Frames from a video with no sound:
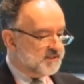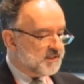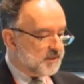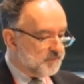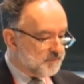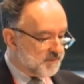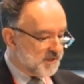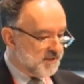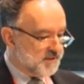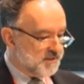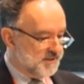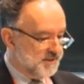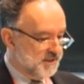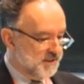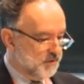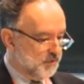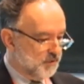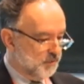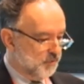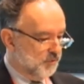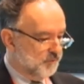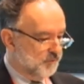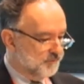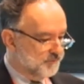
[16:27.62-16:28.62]
And sometimes
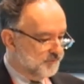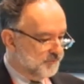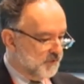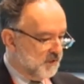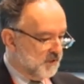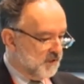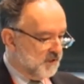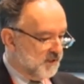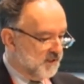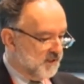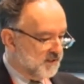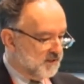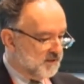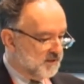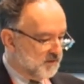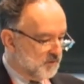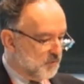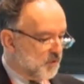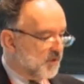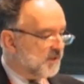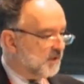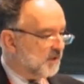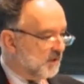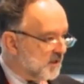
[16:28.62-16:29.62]
they do,
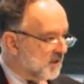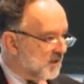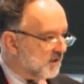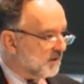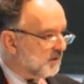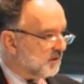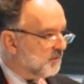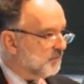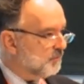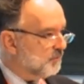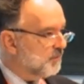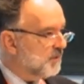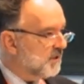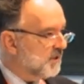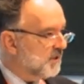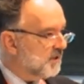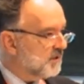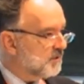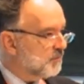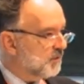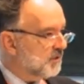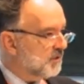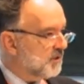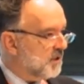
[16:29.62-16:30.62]
and quite a lot,
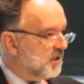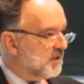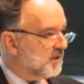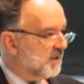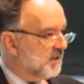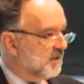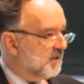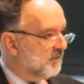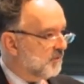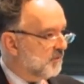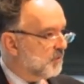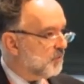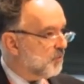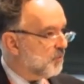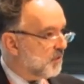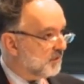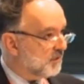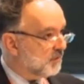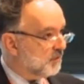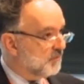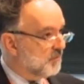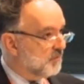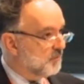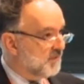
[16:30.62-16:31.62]
because we're talking of
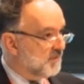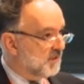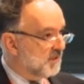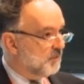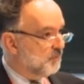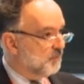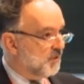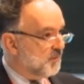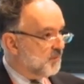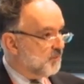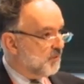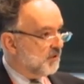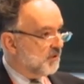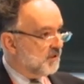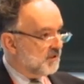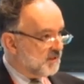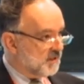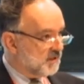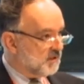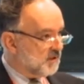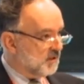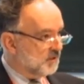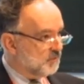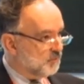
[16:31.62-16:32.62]
250,000
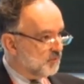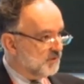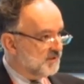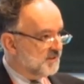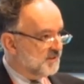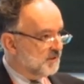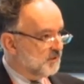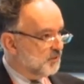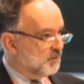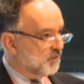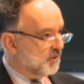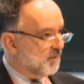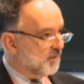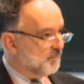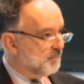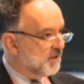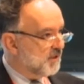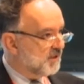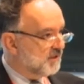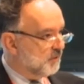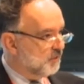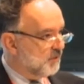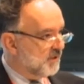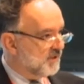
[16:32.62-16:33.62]
people, and that country is in
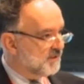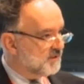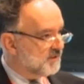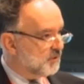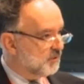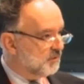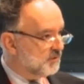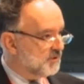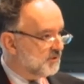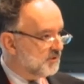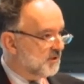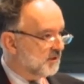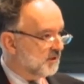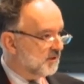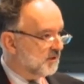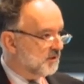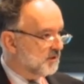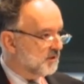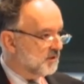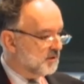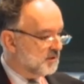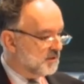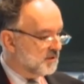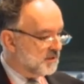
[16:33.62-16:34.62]
Europe, by the way, so it's
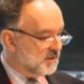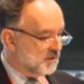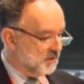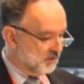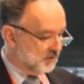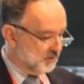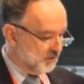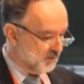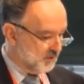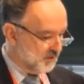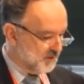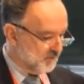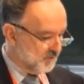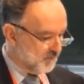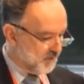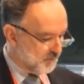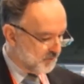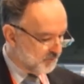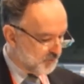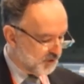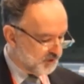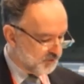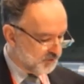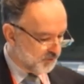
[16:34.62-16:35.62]
not an
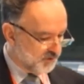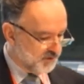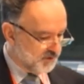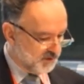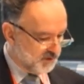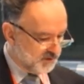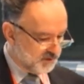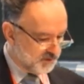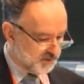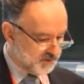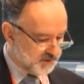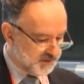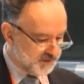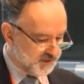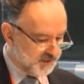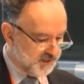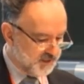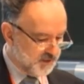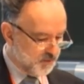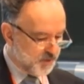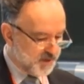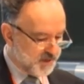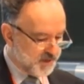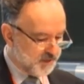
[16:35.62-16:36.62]
underdeveloped country
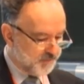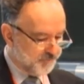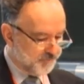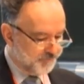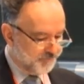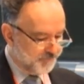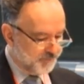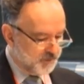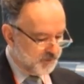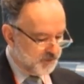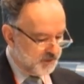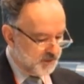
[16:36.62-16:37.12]
in any way.